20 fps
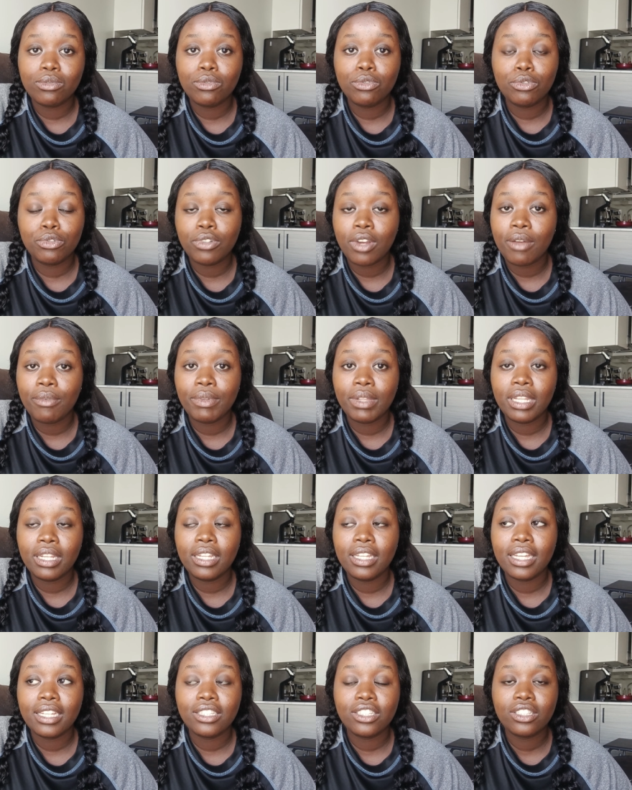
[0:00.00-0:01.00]
to travel
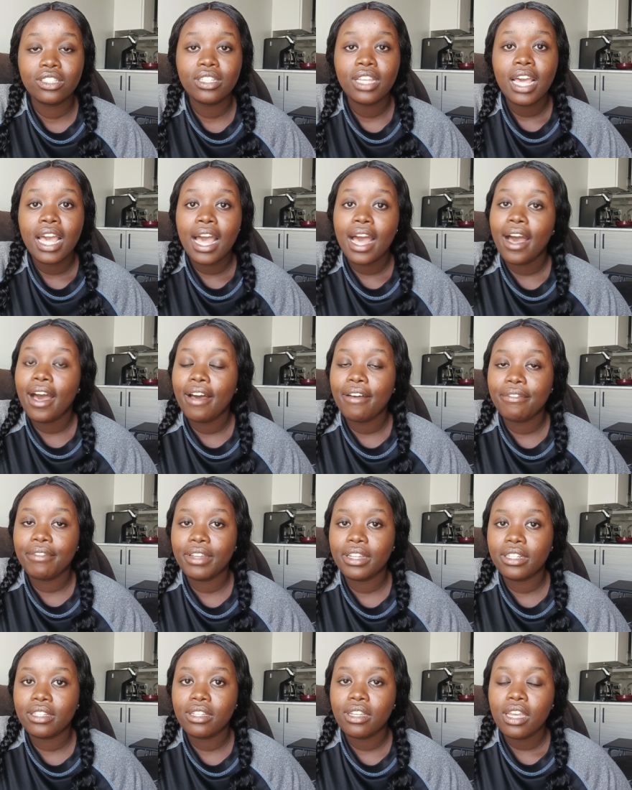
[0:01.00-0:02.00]
here, just have
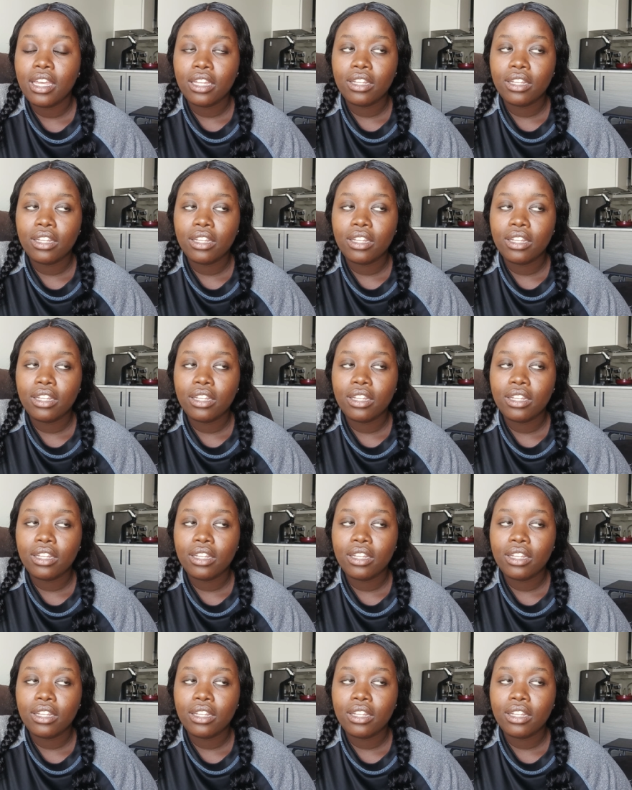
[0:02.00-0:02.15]
it.